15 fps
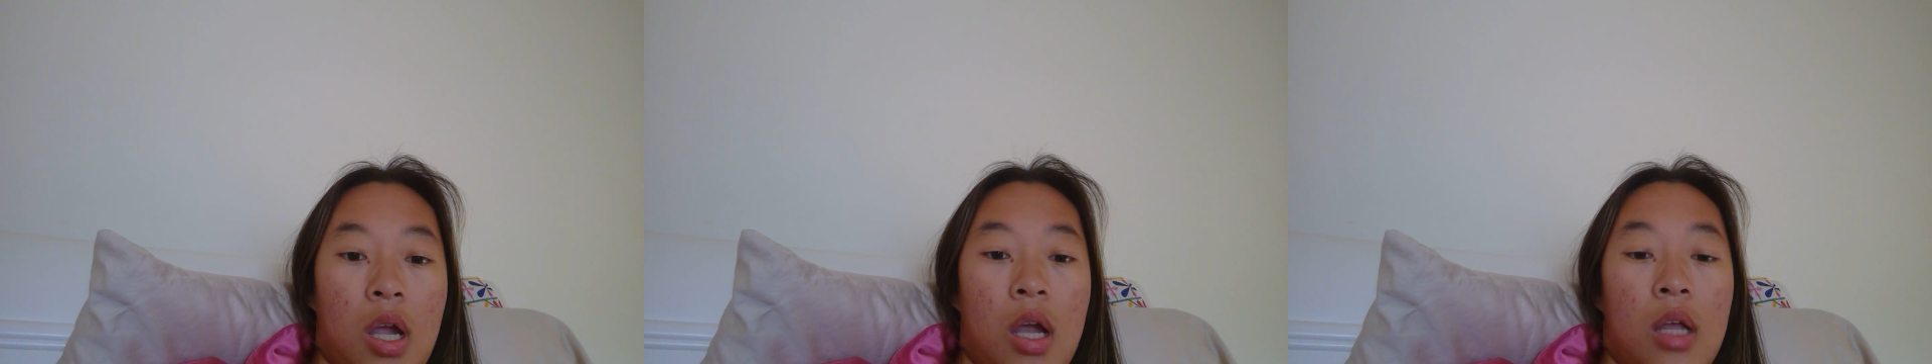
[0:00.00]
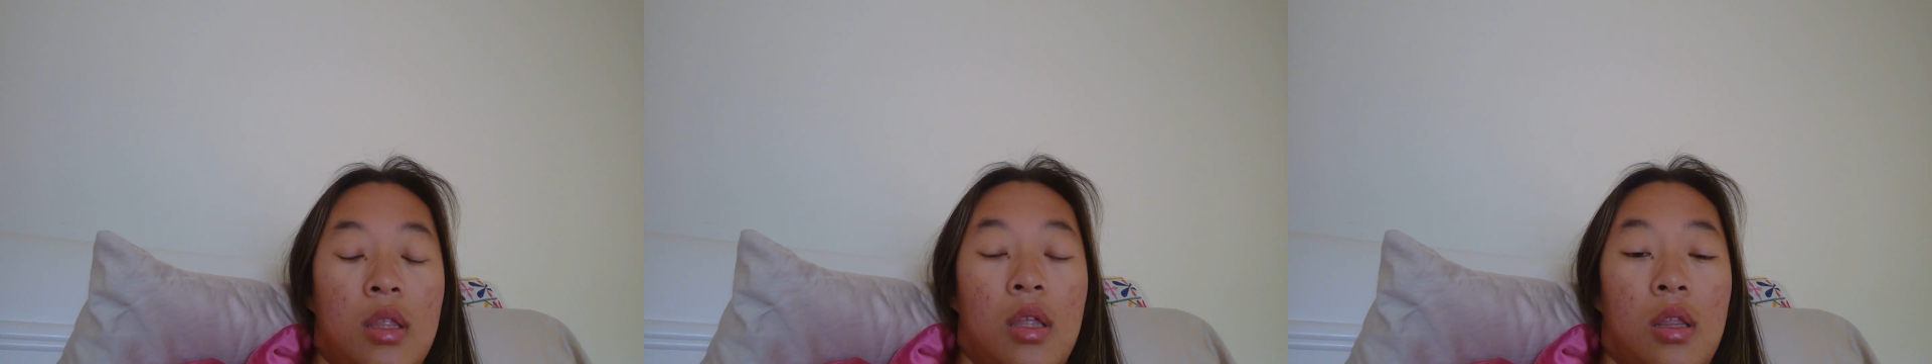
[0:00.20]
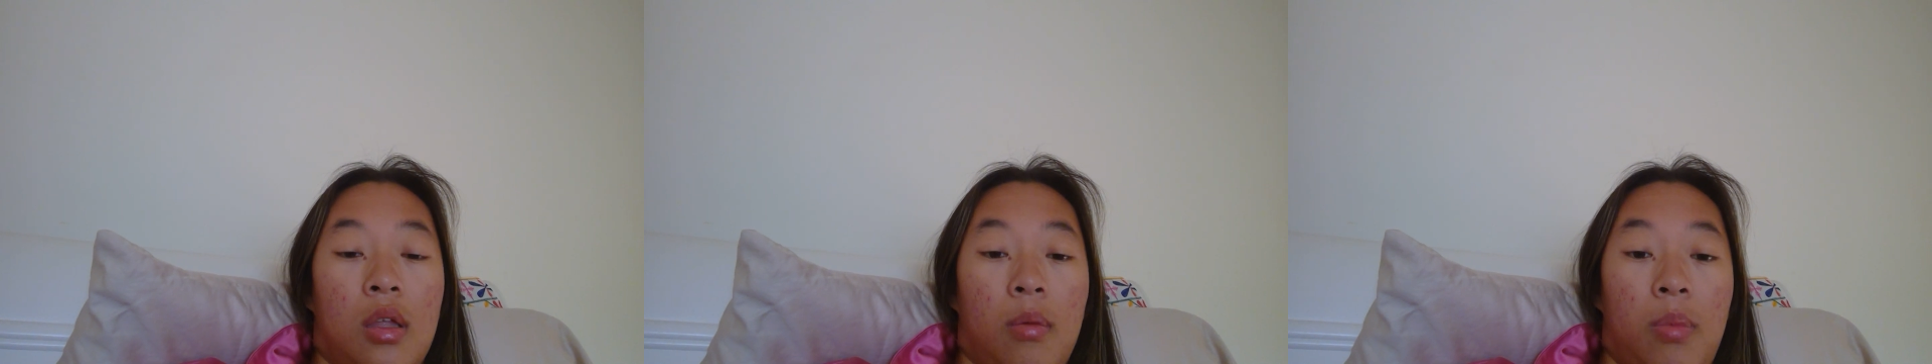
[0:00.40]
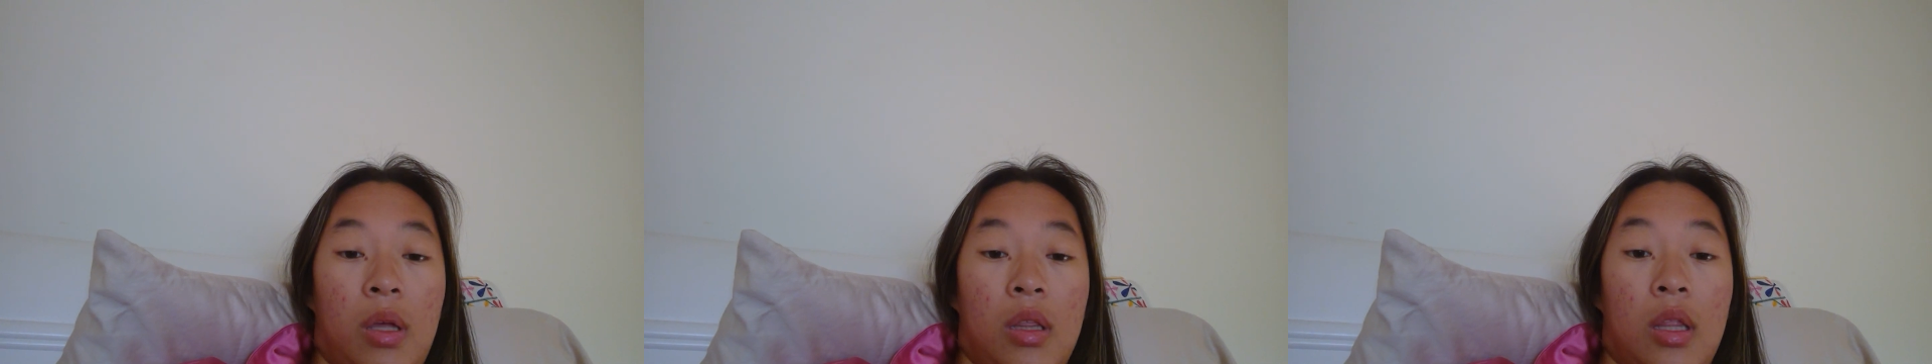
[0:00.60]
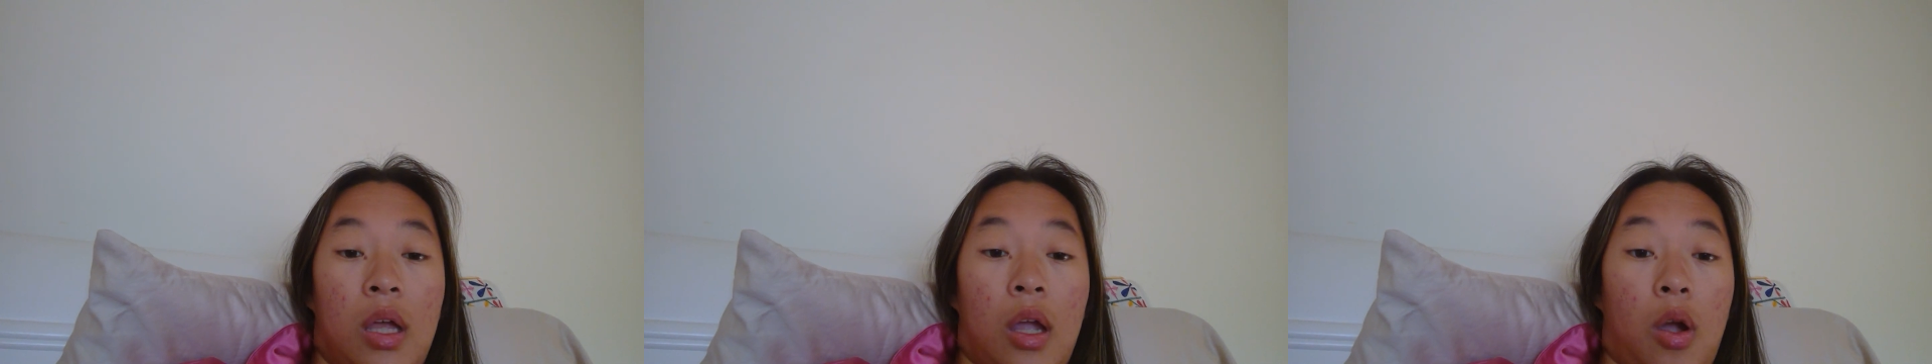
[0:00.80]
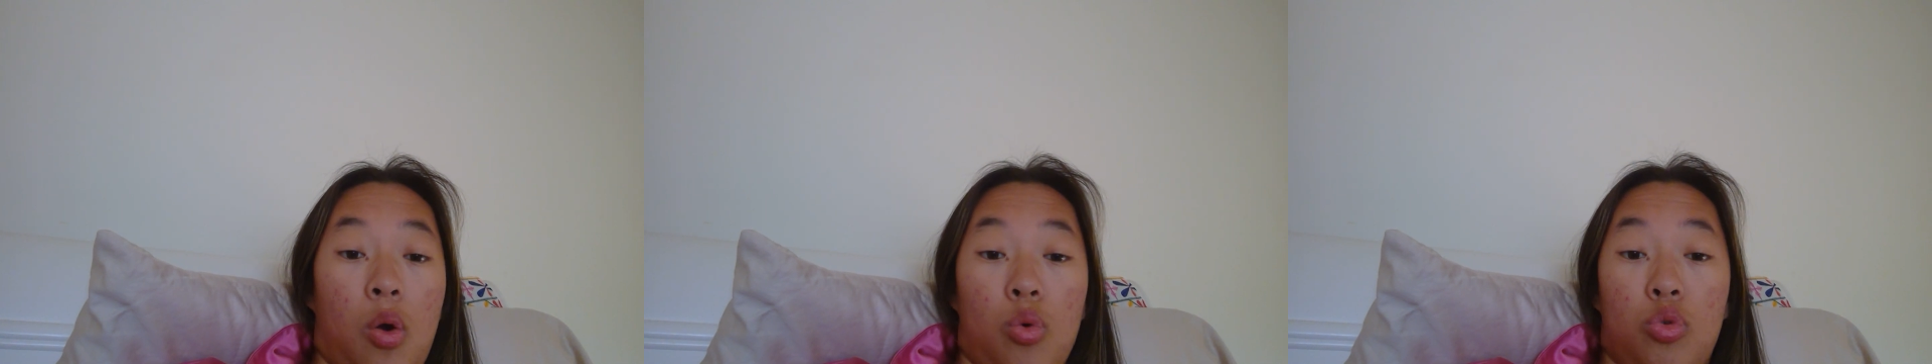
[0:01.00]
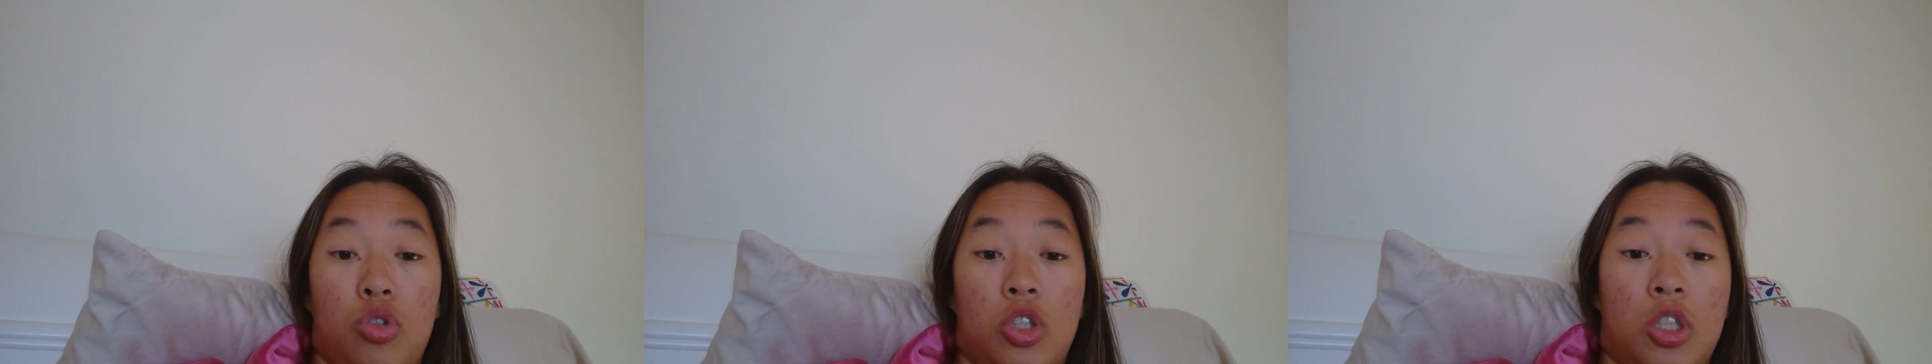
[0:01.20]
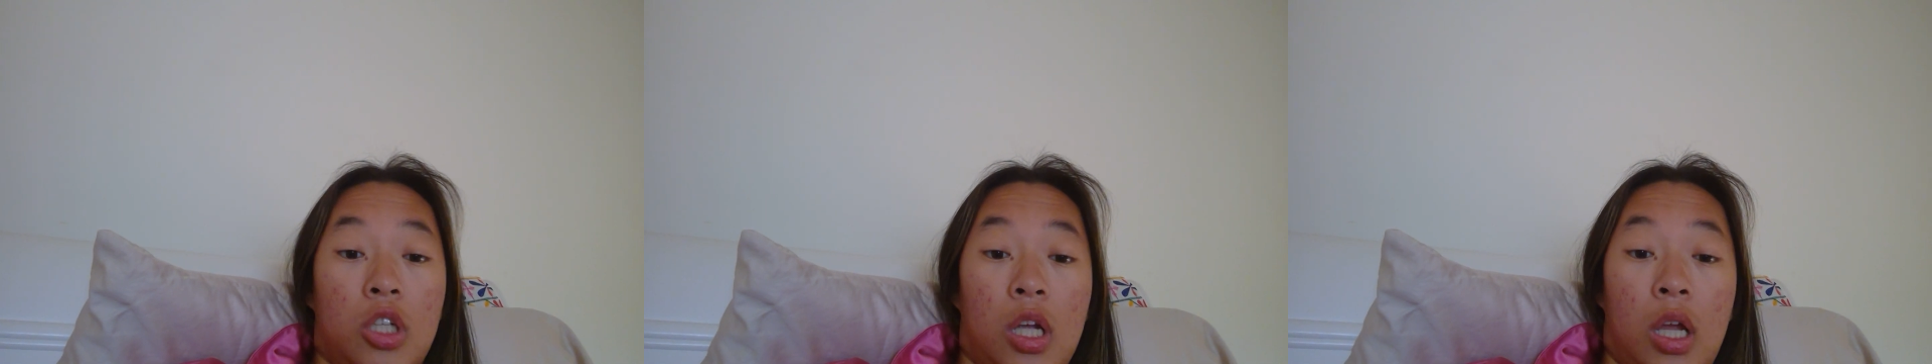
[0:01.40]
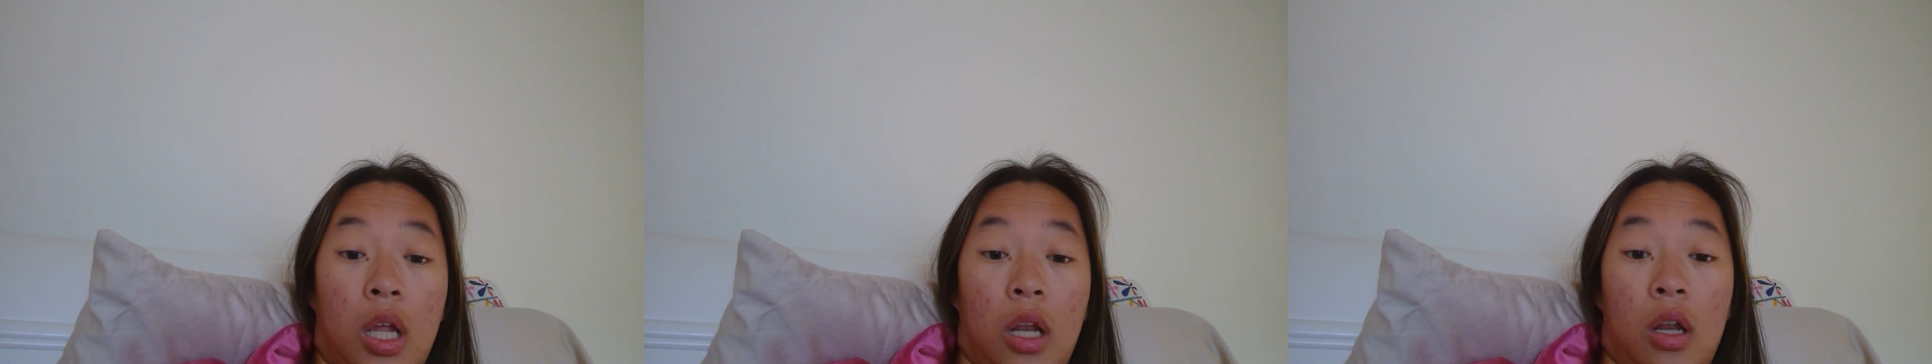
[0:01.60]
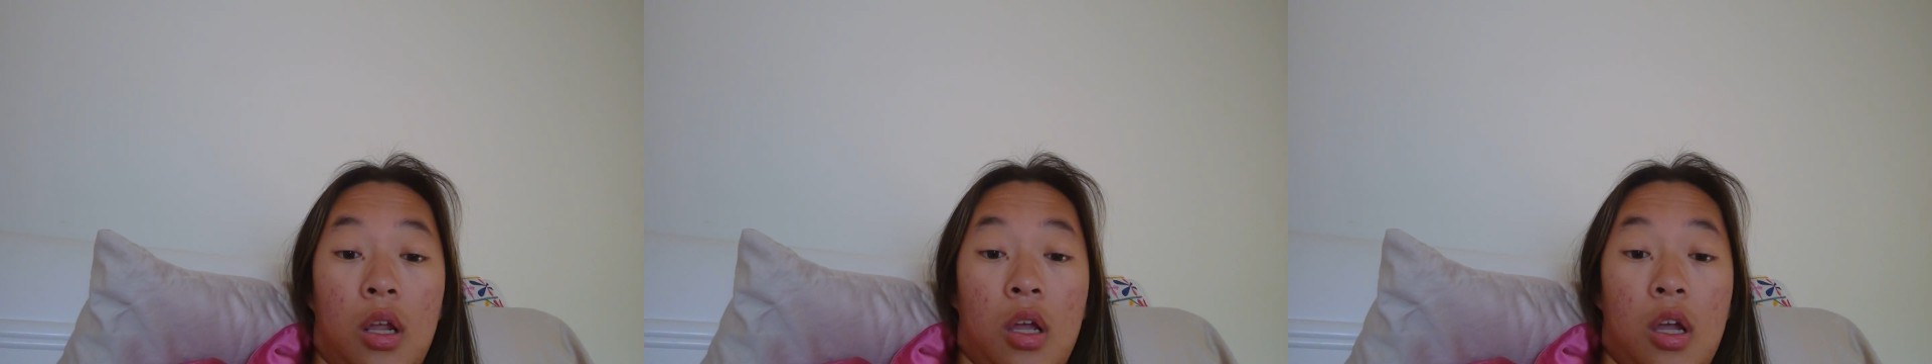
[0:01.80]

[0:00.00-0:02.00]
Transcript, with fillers: And then they'd be like, oh shit,